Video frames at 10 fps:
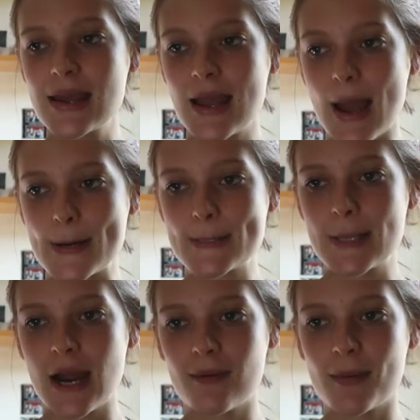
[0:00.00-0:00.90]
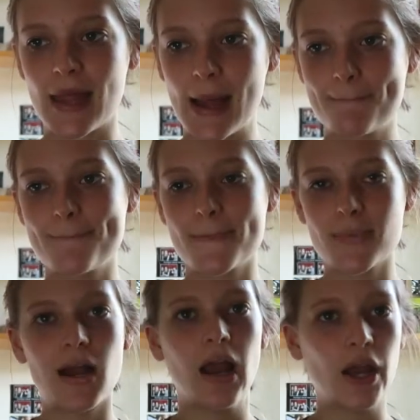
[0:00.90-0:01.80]
yeah, I remember that,
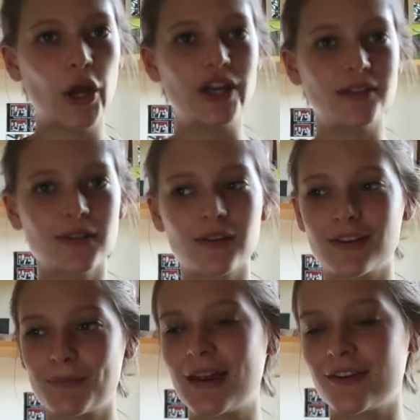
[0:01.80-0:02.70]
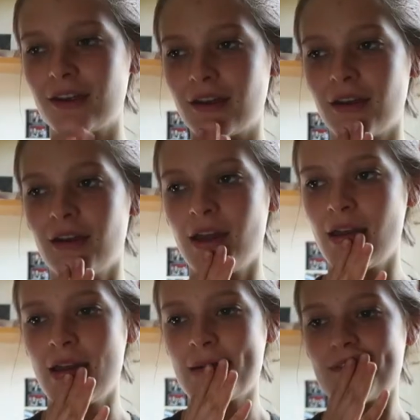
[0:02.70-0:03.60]
I know it. So it's better to
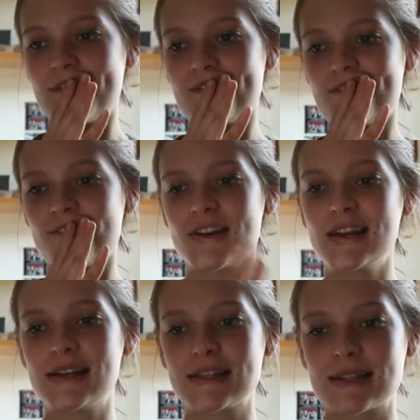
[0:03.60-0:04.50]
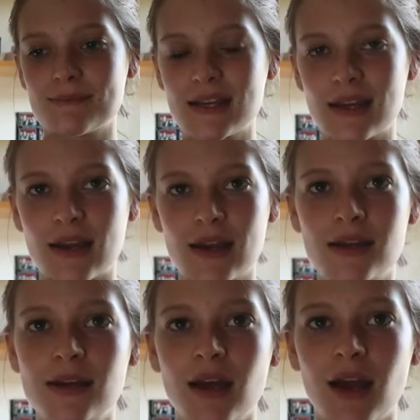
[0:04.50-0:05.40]
relearn something
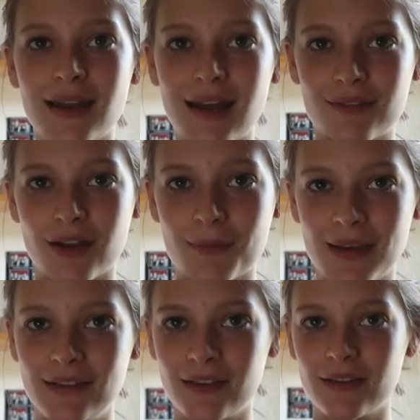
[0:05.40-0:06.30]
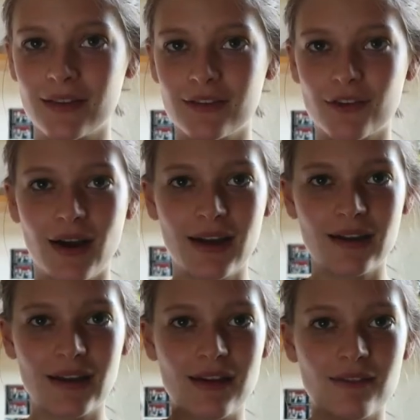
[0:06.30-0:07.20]
and have it come easier than try and
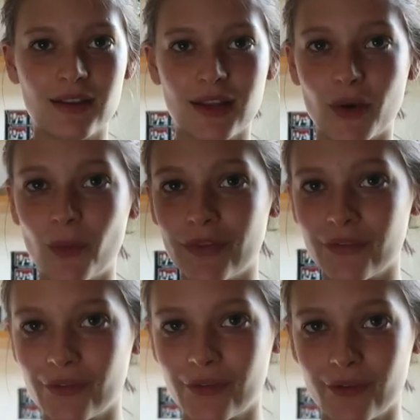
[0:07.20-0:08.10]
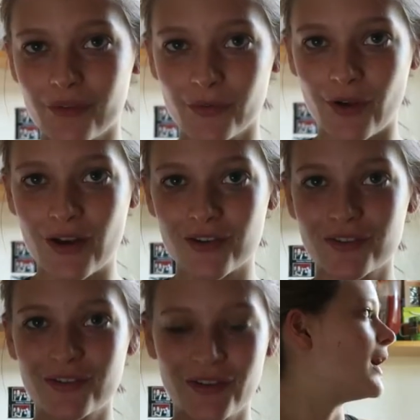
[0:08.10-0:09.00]
learn everything at once from scratch.
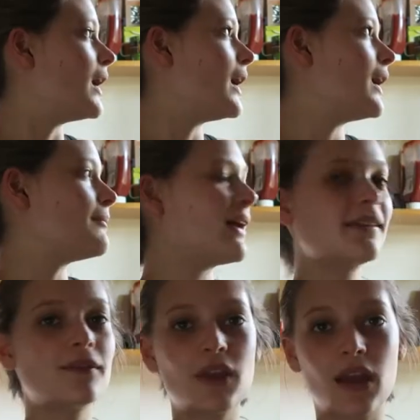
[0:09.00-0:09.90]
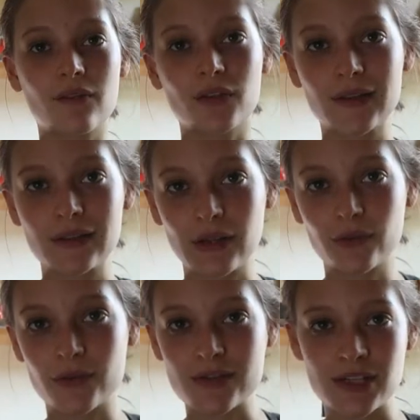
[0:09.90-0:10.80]
A massive thing for
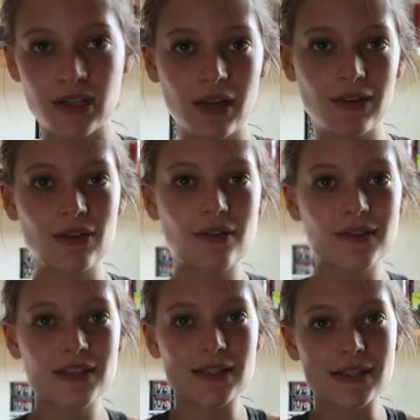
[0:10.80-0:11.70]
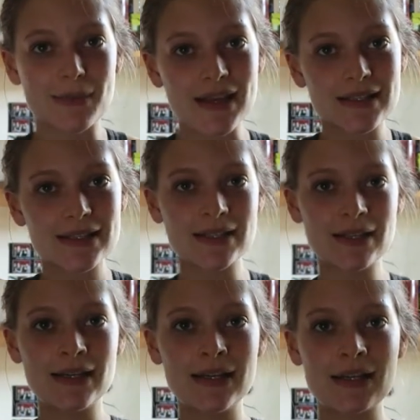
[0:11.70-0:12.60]
successful revision is your revision space.
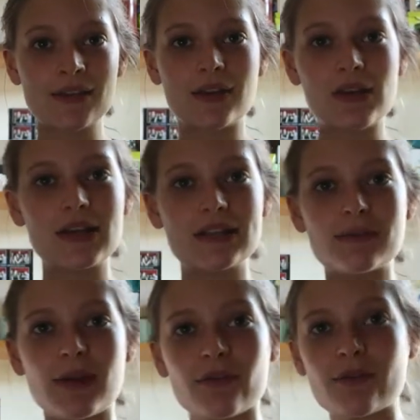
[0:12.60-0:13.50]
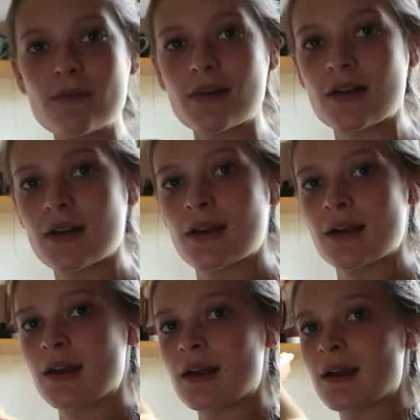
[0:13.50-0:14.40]
So you can see my room,
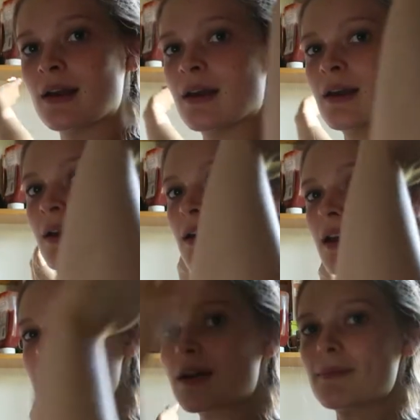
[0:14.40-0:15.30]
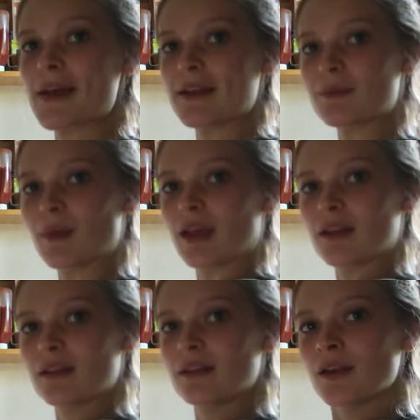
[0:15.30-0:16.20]
and my bed is made,